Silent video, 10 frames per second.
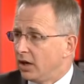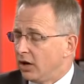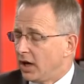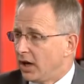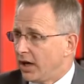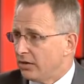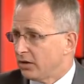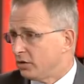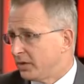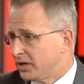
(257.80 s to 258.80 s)

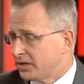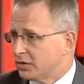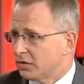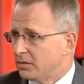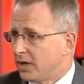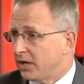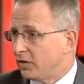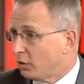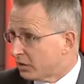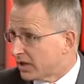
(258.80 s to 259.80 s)
Anthony Albanese talked about
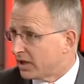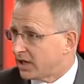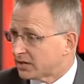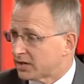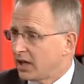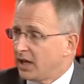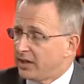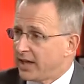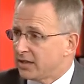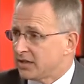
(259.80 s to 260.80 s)
North Connects.
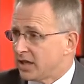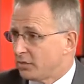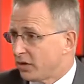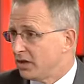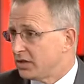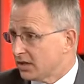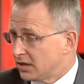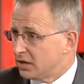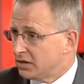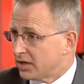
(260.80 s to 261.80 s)
That's a project
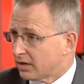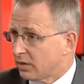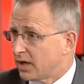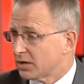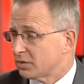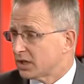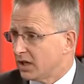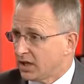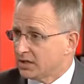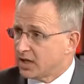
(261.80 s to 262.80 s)
in New South Wales which
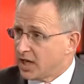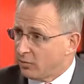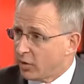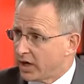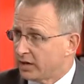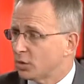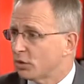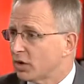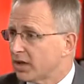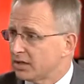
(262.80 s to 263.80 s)
connects the M1 at
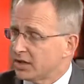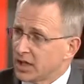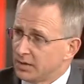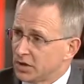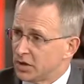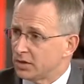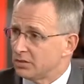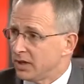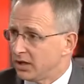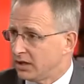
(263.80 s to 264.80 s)
Warunga to the M2
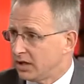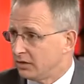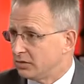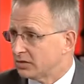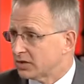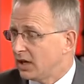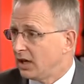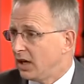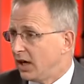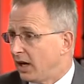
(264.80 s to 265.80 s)
at Pennant Hills.
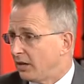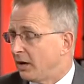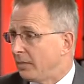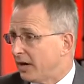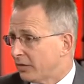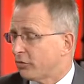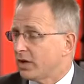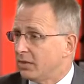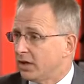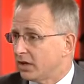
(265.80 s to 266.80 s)
About
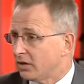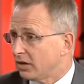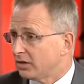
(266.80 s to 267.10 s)
$3 billion